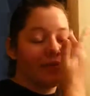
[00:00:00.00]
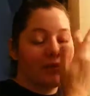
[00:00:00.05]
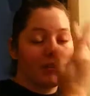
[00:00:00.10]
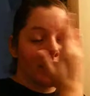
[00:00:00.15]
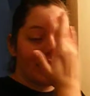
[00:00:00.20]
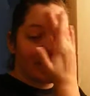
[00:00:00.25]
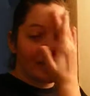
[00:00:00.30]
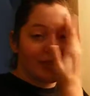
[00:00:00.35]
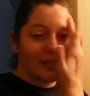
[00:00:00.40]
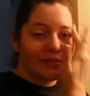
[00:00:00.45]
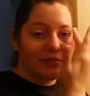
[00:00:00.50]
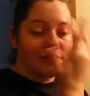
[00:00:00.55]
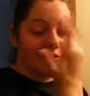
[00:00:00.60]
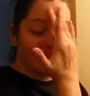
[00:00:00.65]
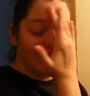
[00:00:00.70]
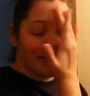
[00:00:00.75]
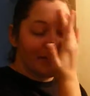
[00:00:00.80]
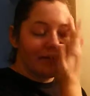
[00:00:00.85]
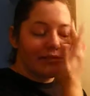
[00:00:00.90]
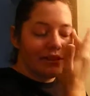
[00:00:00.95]
My forehead gets
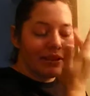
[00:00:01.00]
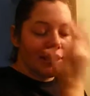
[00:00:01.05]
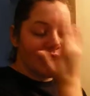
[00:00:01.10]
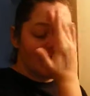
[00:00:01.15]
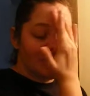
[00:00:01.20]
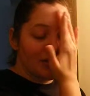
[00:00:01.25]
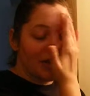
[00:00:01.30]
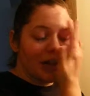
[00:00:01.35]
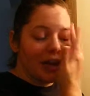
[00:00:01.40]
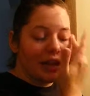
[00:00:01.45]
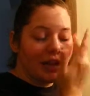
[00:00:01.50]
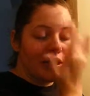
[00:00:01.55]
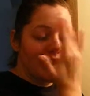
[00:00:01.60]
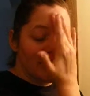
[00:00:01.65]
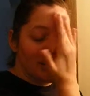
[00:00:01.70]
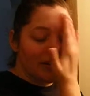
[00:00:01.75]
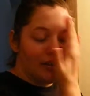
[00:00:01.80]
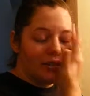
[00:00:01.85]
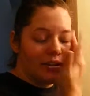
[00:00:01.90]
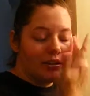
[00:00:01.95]
very, very
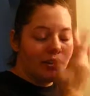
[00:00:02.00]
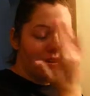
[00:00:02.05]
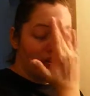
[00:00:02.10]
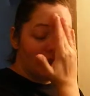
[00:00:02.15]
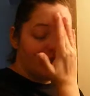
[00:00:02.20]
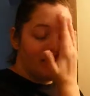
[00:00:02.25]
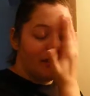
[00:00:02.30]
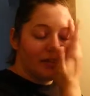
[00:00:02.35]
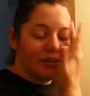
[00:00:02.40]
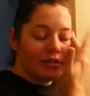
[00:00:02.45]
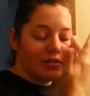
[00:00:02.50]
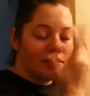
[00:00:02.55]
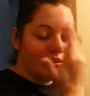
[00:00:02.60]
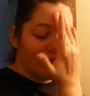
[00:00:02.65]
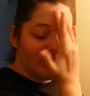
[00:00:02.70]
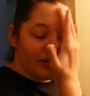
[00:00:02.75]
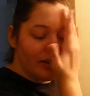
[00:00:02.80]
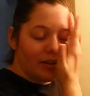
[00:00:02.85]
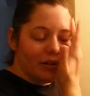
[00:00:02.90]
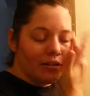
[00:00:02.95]
dry.
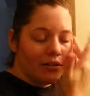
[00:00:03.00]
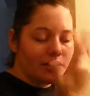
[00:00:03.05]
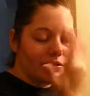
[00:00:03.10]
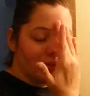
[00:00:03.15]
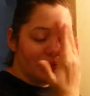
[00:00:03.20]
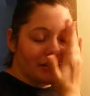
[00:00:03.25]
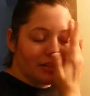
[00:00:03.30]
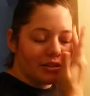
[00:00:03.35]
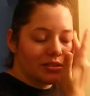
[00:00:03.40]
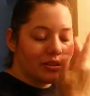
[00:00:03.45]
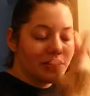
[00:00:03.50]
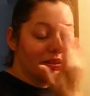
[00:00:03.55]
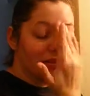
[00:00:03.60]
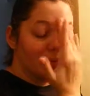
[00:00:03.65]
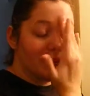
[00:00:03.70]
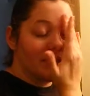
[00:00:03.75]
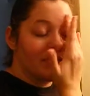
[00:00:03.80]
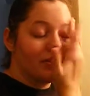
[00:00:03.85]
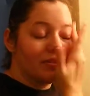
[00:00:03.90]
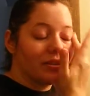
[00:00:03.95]
So I always want to make sure I
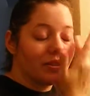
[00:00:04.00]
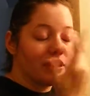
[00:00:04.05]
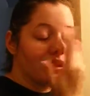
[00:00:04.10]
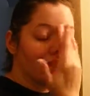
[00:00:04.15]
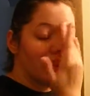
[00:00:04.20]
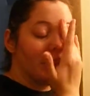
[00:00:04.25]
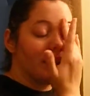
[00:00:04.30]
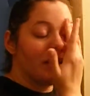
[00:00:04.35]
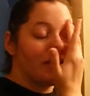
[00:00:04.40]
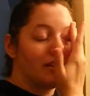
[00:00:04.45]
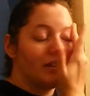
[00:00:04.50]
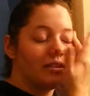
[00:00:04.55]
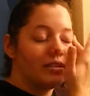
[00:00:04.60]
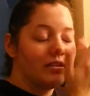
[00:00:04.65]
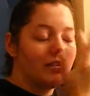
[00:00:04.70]
do my forehead